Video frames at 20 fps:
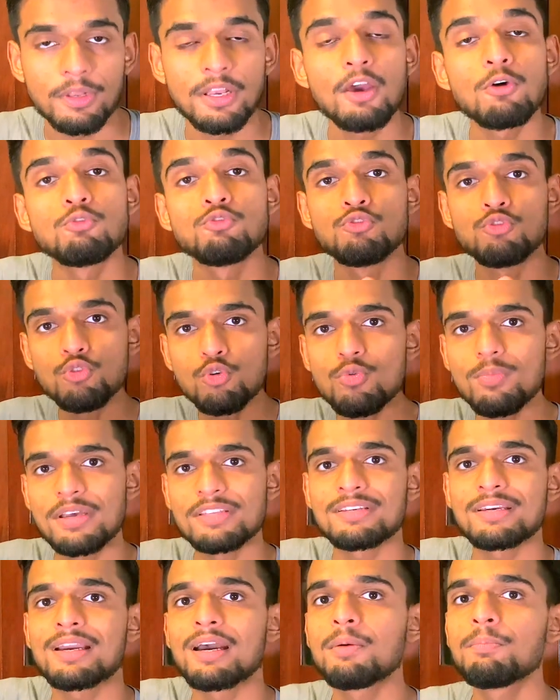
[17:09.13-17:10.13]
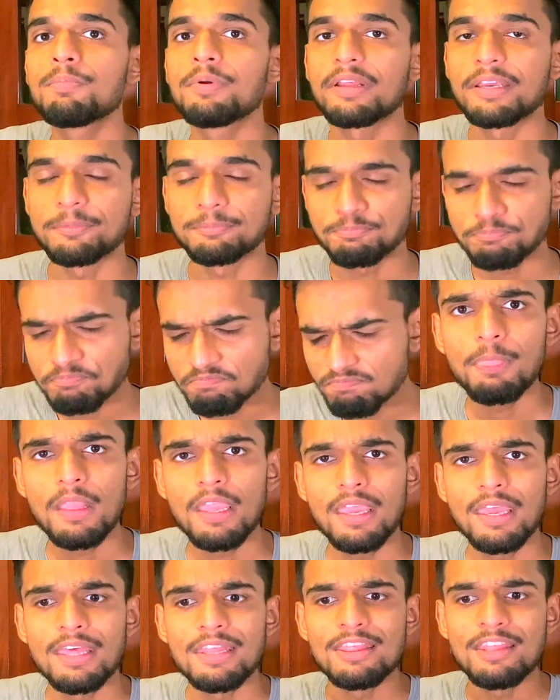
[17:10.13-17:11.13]
Now Zoom as a company,
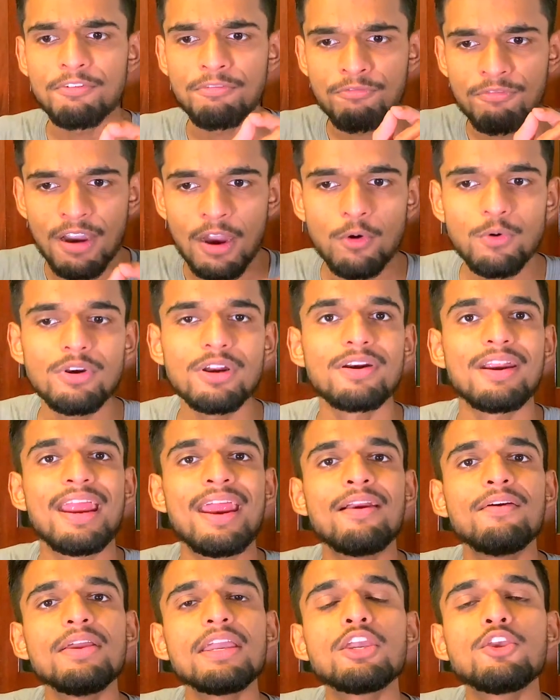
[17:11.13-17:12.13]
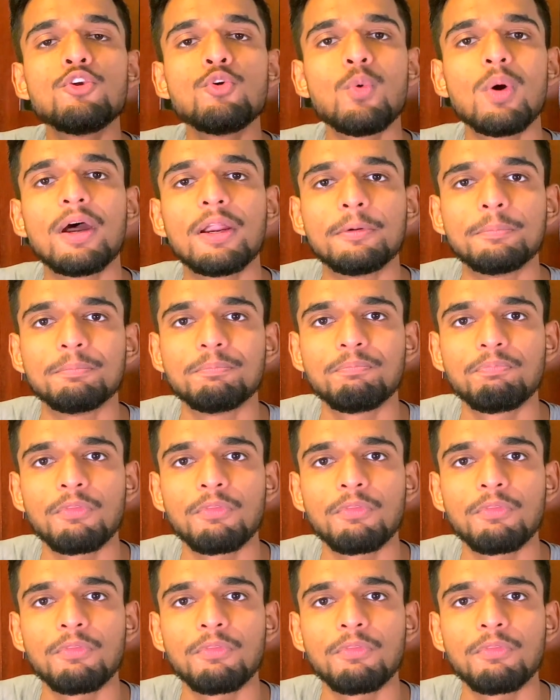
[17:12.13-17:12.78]
the founder Eric Yuan,